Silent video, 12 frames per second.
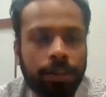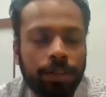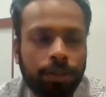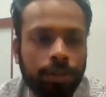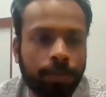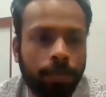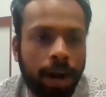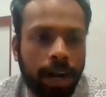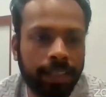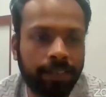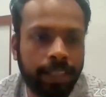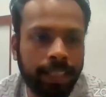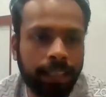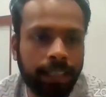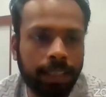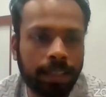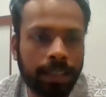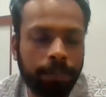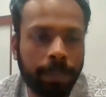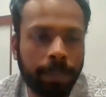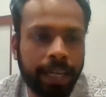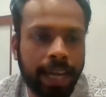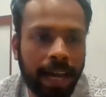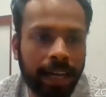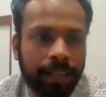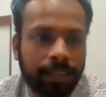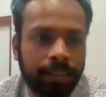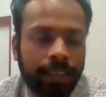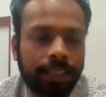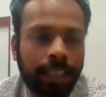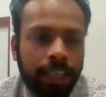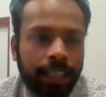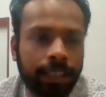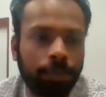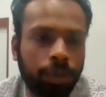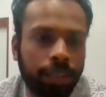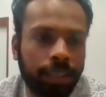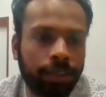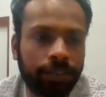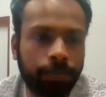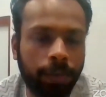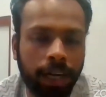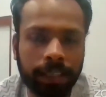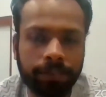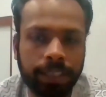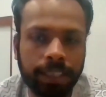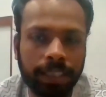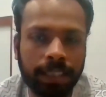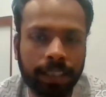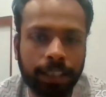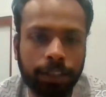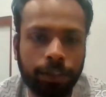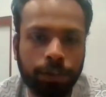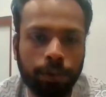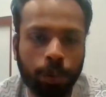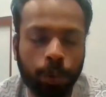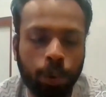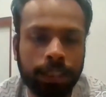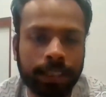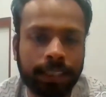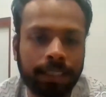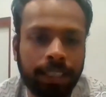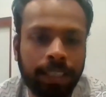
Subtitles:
So Smartivity began, the starting point of Smartivity was